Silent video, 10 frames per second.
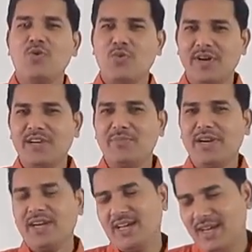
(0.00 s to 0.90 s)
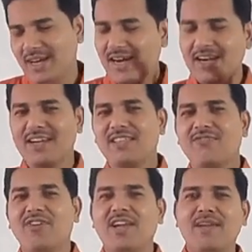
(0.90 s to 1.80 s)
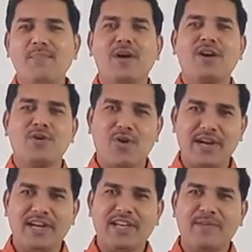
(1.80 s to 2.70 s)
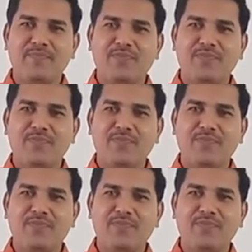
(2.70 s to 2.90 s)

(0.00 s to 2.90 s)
Vertebrata under the phylum Chordata,